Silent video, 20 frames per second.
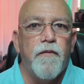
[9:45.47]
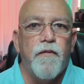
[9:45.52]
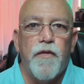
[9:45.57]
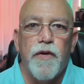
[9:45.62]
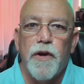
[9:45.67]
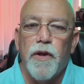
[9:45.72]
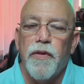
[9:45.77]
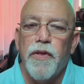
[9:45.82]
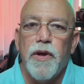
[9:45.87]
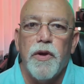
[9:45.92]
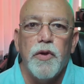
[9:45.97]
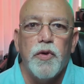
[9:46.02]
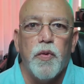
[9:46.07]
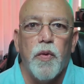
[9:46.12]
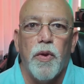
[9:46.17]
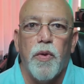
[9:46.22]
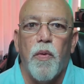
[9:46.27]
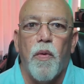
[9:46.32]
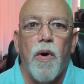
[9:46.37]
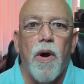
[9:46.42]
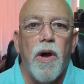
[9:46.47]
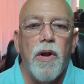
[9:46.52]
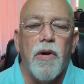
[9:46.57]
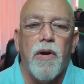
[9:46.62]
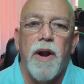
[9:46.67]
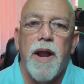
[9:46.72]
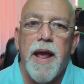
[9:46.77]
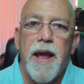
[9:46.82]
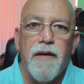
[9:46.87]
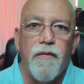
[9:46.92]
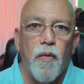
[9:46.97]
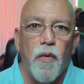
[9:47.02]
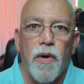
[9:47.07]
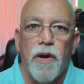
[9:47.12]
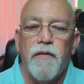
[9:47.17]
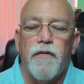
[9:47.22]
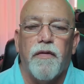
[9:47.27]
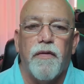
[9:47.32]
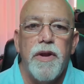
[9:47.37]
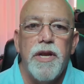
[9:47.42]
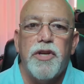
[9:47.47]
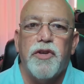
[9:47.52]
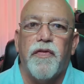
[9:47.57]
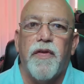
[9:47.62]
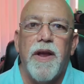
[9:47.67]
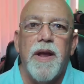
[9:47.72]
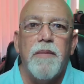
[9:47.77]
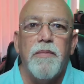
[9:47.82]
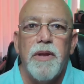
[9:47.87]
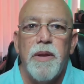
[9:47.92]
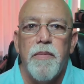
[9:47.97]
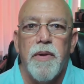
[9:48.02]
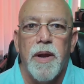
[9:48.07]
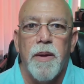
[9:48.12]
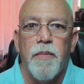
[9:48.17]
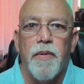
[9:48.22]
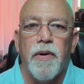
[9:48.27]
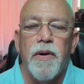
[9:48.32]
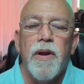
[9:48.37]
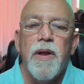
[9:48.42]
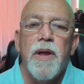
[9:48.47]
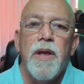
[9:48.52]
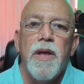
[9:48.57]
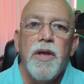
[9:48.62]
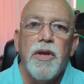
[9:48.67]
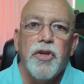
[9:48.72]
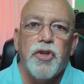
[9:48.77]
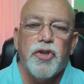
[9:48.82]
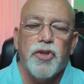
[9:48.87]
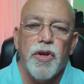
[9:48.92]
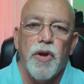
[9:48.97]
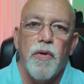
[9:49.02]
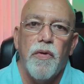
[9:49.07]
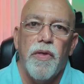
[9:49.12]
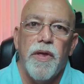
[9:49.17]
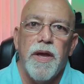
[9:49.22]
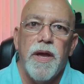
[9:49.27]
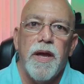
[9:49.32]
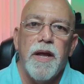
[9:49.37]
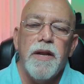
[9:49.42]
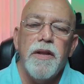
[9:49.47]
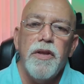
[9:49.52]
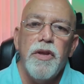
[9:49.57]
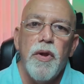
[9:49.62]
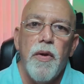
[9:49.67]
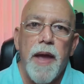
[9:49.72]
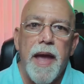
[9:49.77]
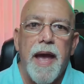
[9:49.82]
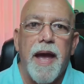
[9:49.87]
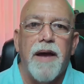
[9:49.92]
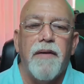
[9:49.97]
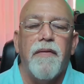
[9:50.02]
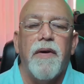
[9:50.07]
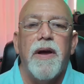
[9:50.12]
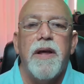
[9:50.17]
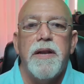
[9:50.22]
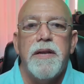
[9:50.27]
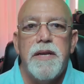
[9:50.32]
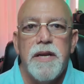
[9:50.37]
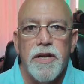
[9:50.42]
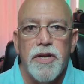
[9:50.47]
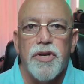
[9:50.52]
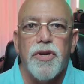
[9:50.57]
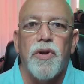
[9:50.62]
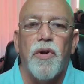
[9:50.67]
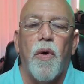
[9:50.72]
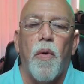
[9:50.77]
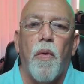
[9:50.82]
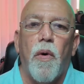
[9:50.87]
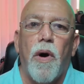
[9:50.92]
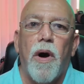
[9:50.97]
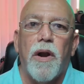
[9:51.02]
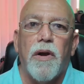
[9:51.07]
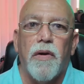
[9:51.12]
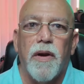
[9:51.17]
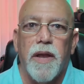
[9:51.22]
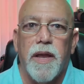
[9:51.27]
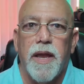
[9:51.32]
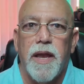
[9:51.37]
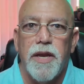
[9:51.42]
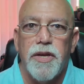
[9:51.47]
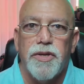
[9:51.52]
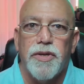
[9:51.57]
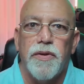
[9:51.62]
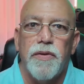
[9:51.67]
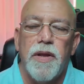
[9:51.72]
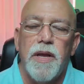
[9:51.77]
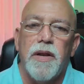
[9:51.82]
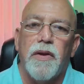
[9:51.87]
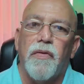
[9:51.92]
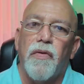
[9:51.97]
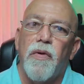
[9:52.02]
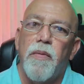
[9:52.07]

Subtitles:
Fill those with water and have one for each family member, so that you have additional water in case you need it.